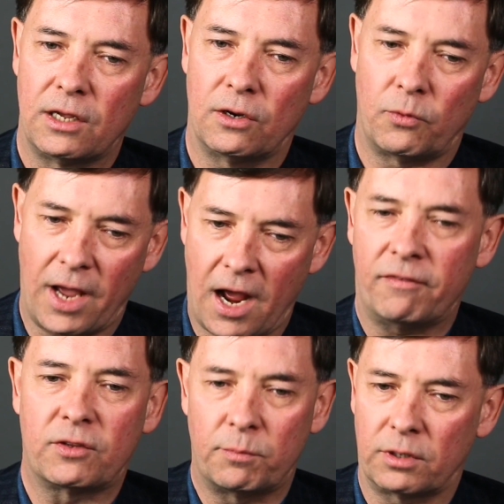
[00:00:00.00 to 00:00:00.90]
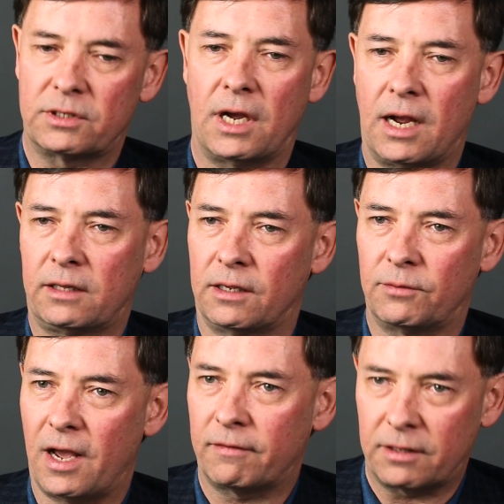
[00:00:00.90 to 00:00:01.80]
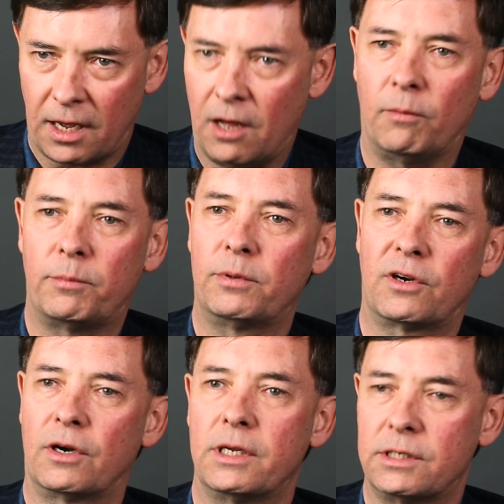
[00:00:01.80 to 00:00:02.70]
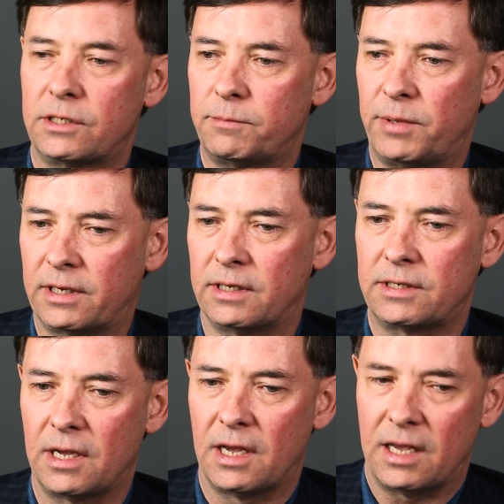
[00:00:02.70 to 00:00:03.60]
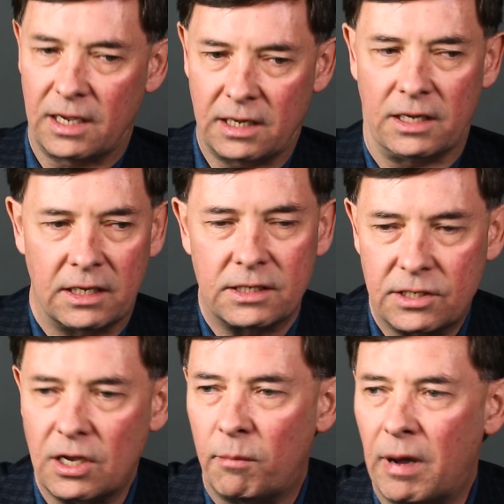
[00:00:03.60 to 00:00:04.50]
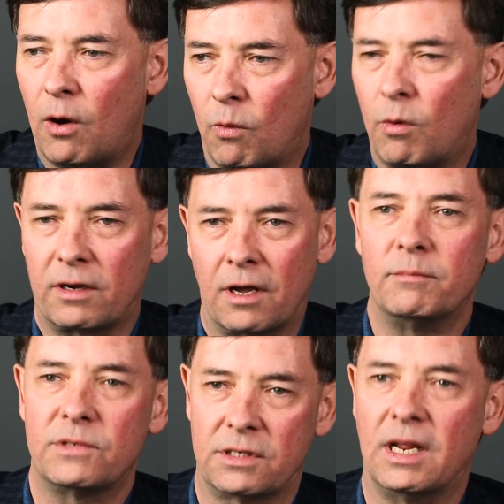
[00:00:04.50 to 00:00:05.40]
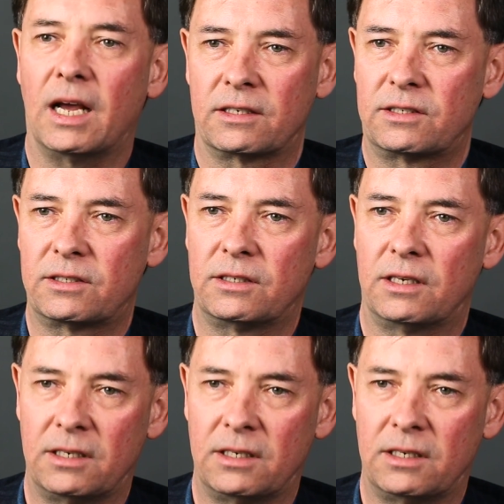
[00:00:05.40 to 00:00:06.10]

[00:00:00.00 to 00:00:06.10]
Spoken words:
We have to protect and we have to help Curtis because it is about what comes next.